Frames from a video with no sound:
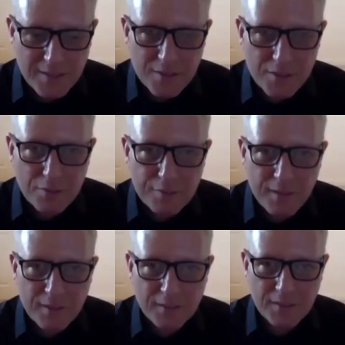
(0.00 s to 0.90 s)
so you
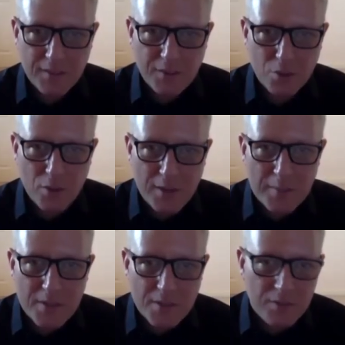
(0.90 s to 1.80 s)
felt that your
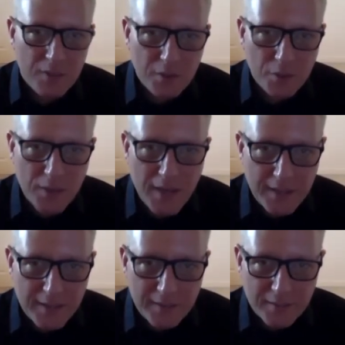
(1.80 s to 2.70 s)
image of the
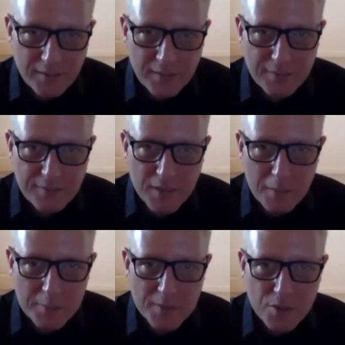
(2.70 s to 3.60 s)
UK lived
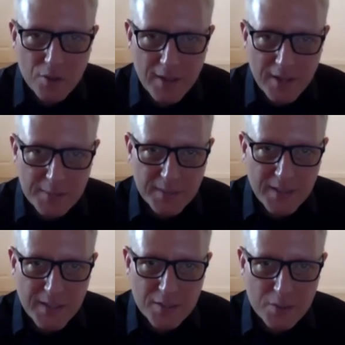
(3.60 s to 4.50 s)
up to your
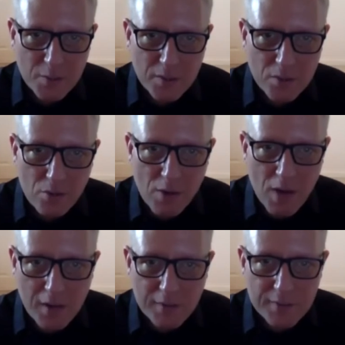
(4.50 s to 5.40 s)
expectations when you
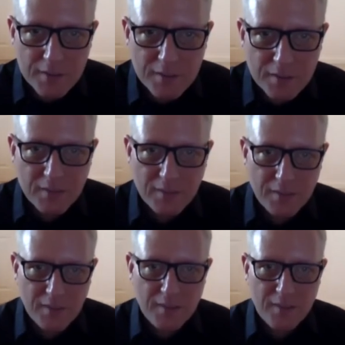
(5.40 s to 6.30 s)
arrived?
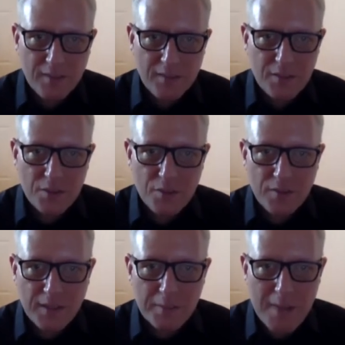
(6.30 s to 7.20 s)
Did you
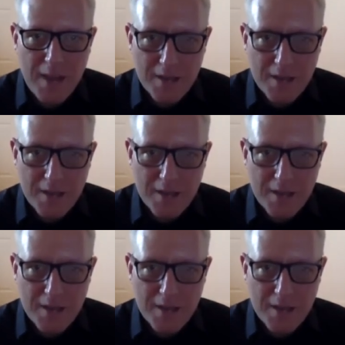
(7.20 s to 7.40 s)
think it matched